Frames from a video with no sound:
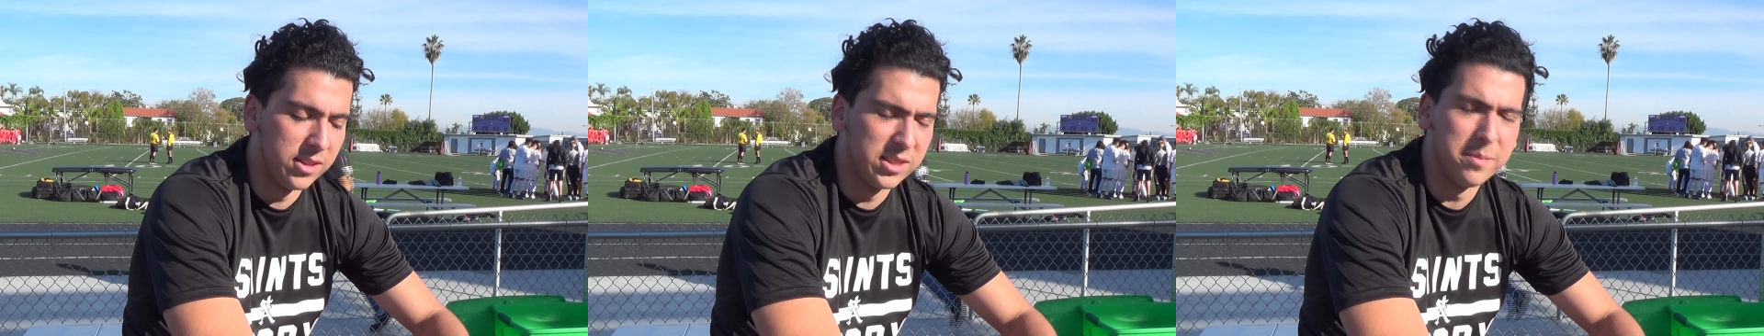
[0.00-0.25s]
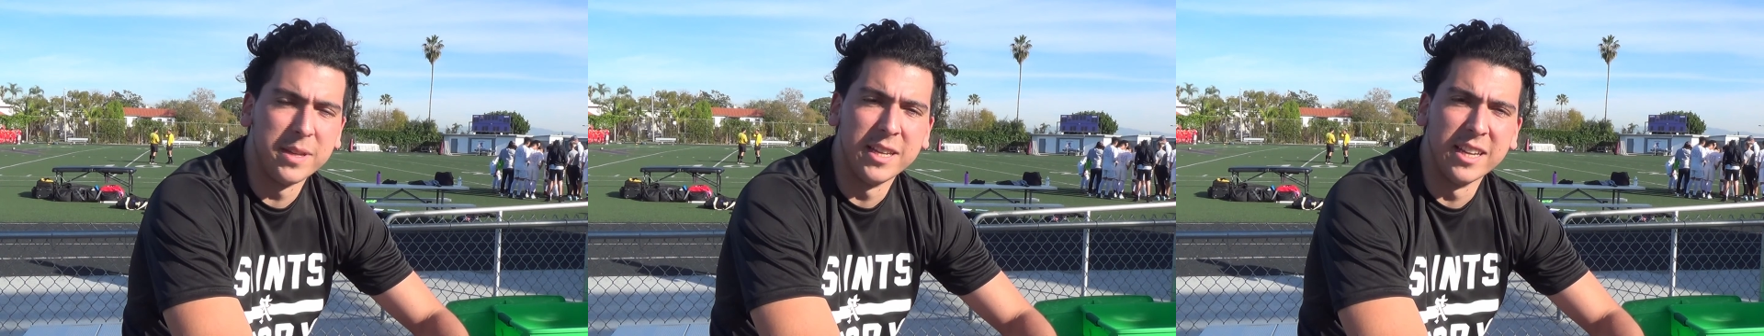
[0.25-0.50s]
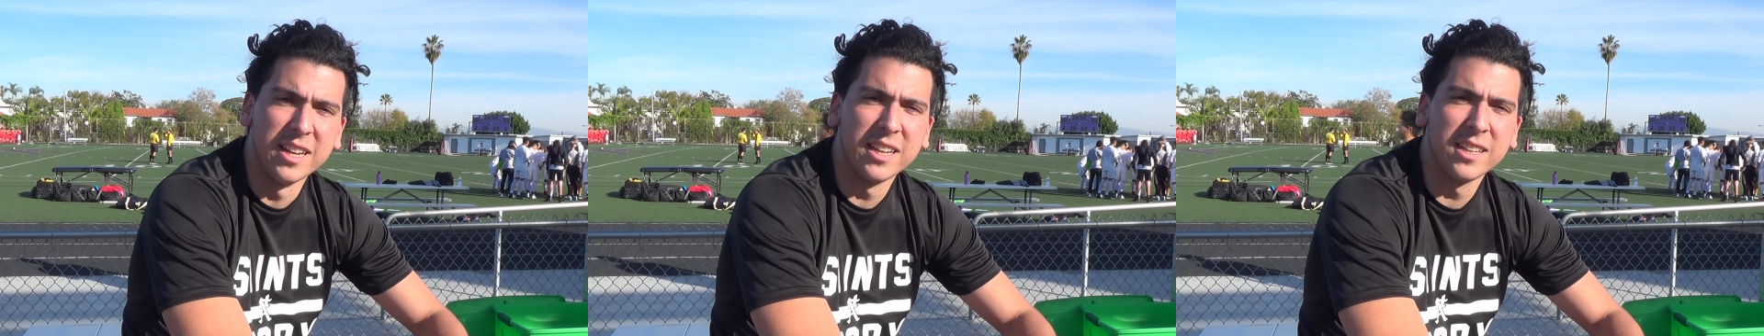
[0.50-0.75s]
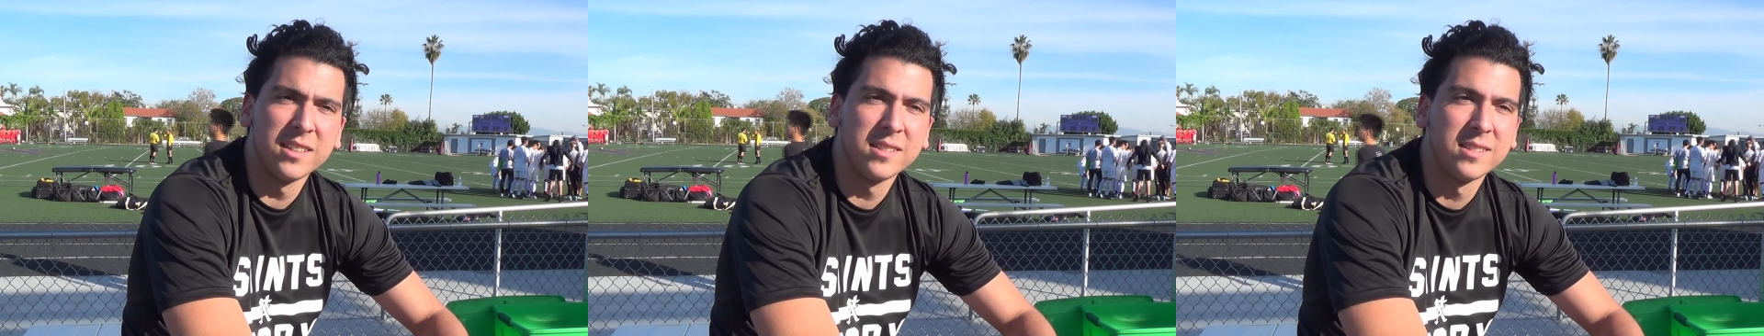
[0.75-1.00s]
the
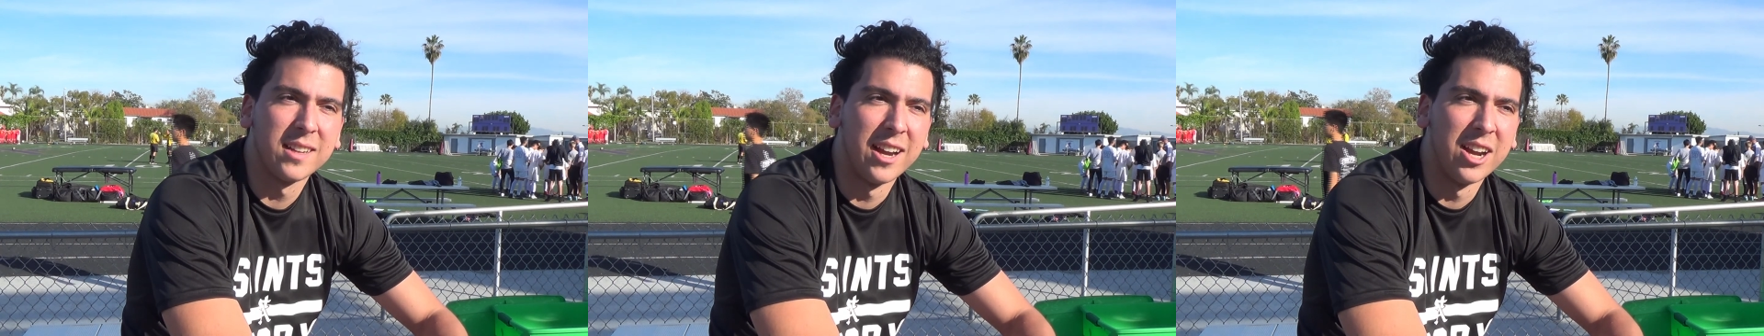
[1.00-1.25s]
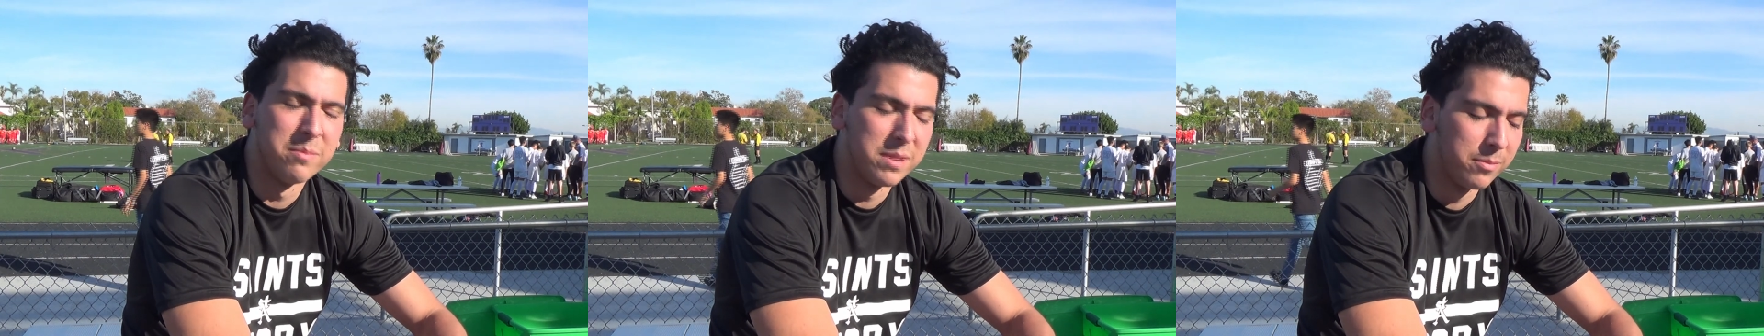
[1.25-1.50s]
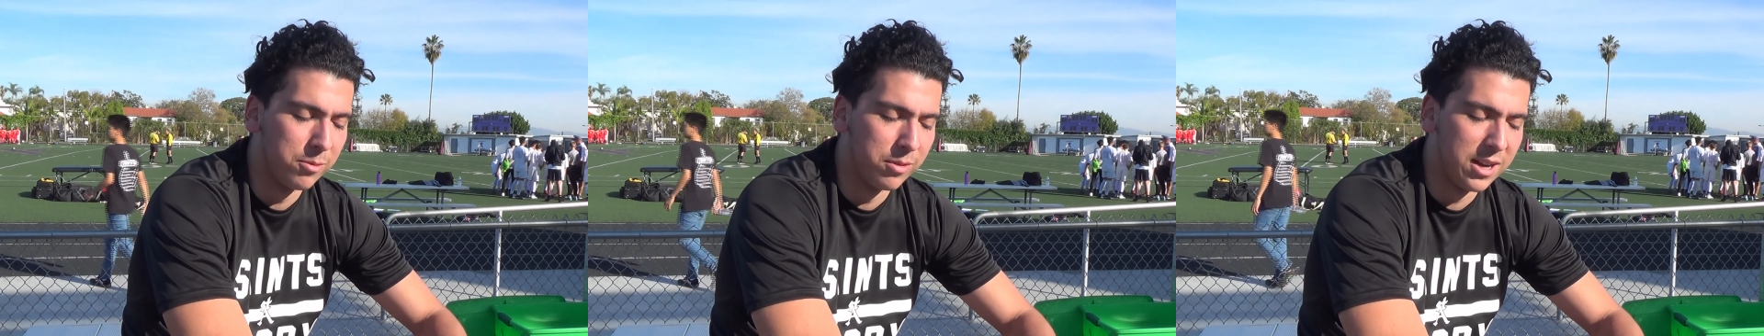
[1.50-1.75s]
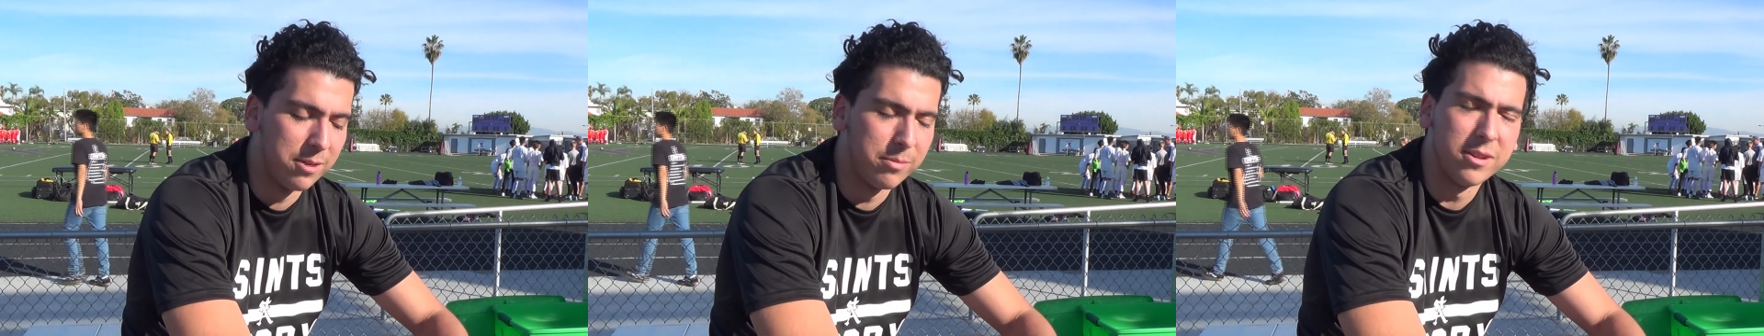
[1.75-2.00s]
beginning, I remember
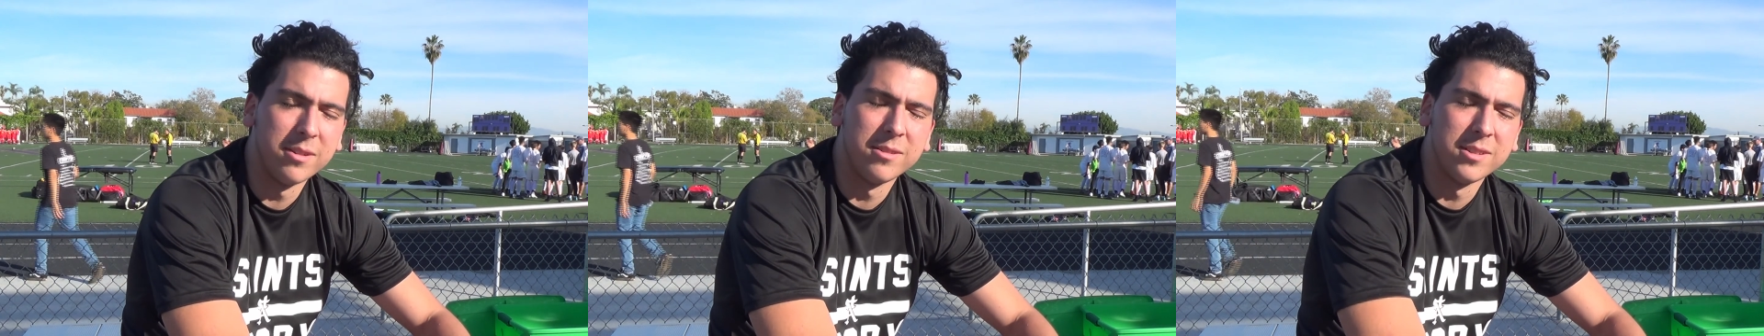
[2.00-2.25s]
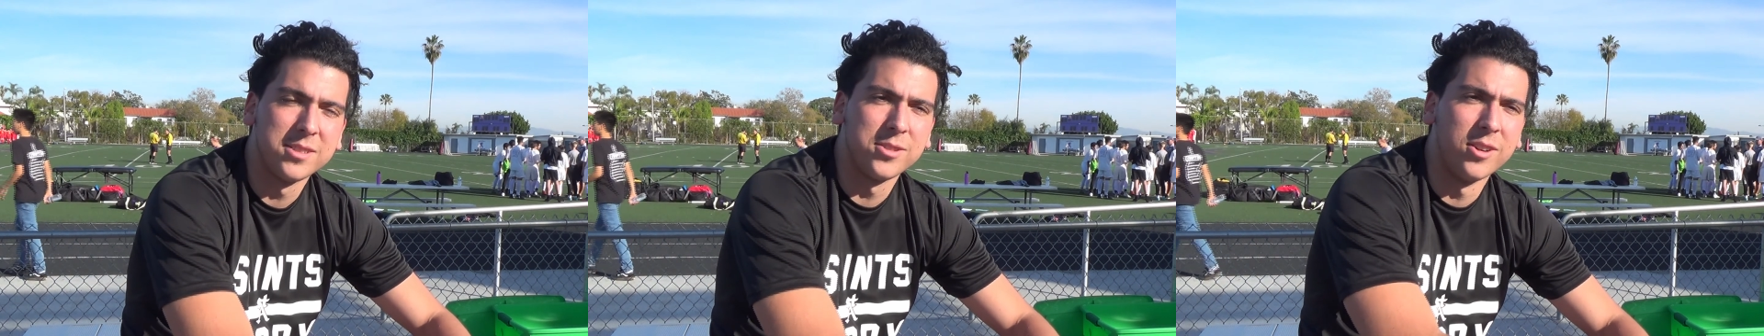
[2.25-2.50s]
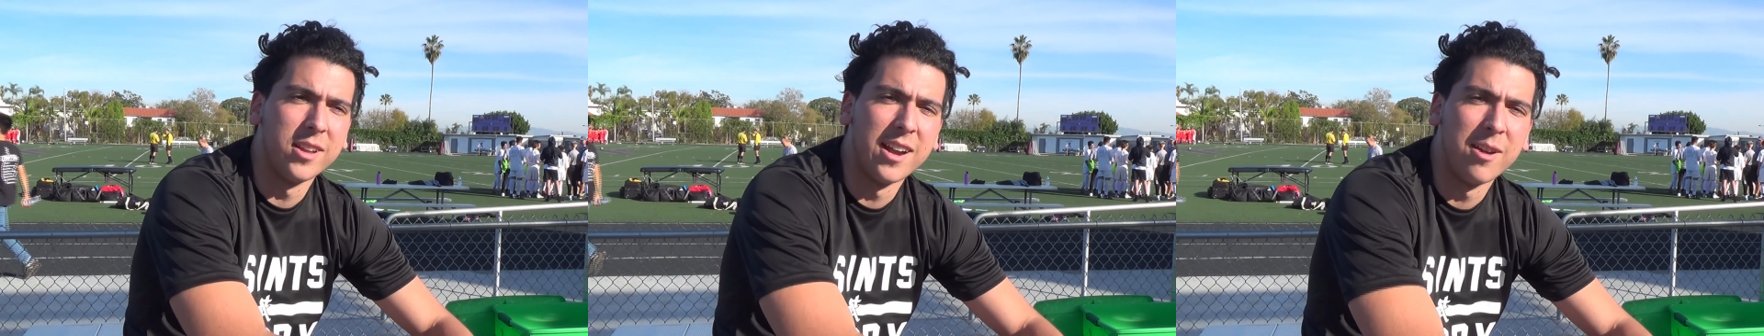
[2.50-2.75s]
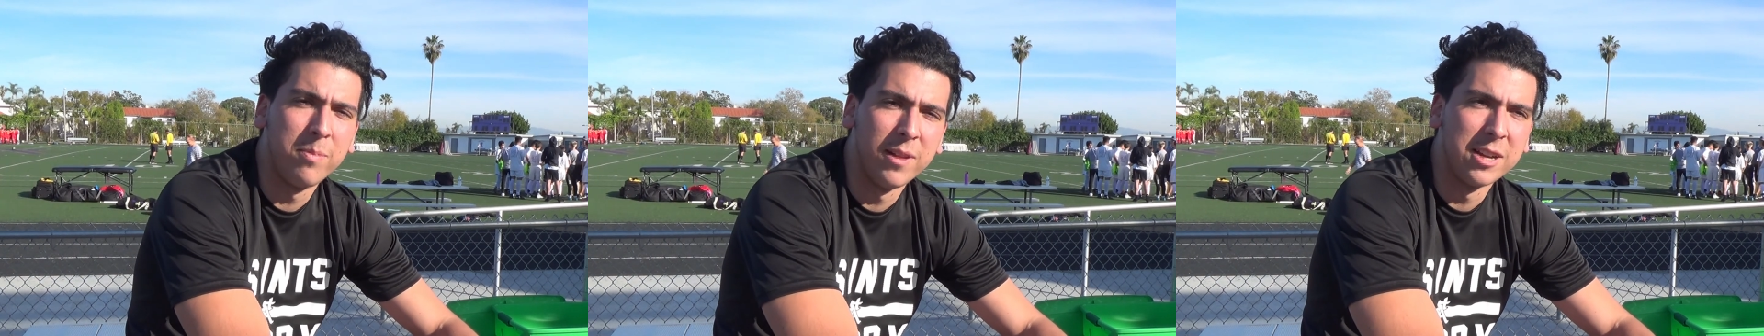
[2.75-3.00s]
when I started
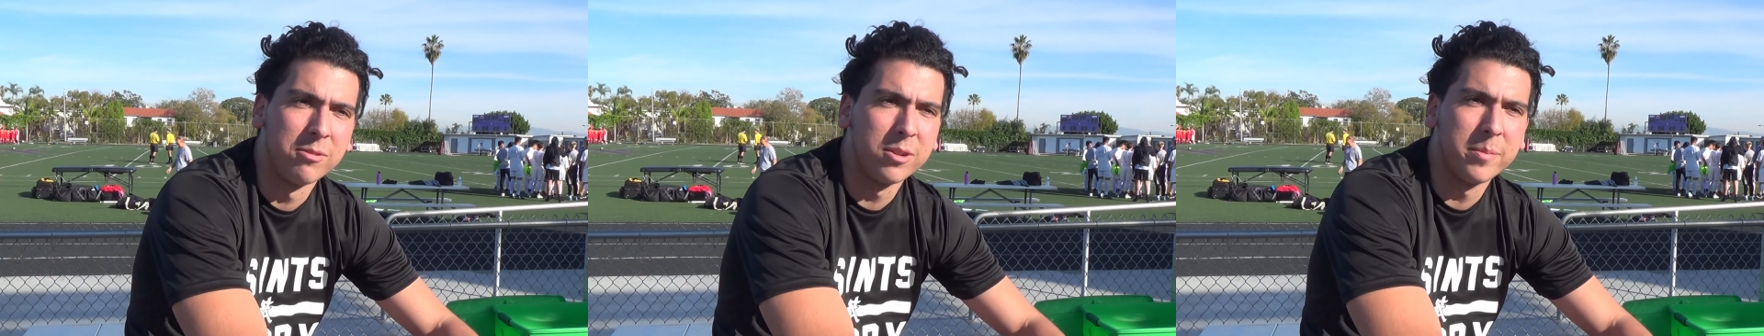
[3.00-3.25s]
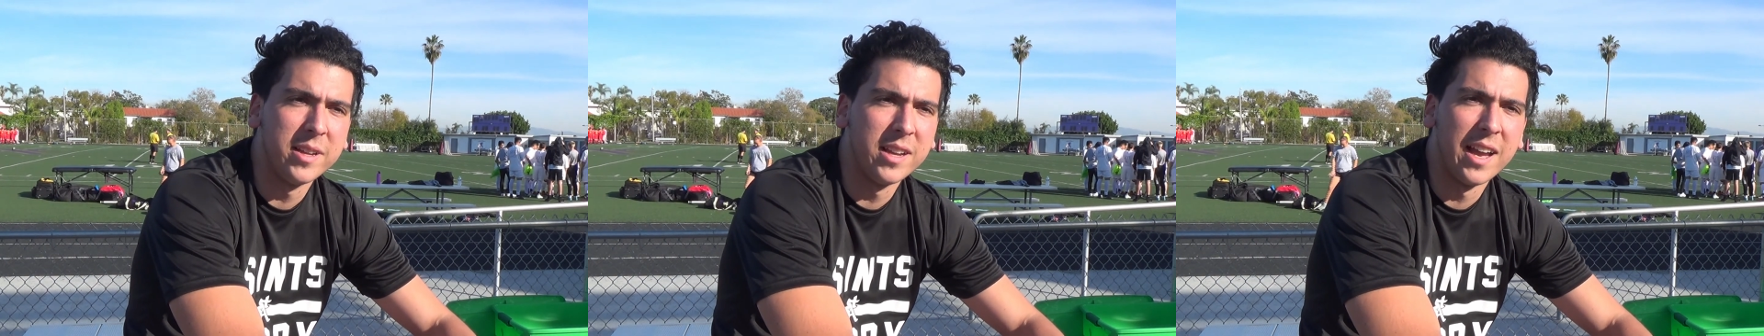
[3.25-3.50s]
out playing rugby,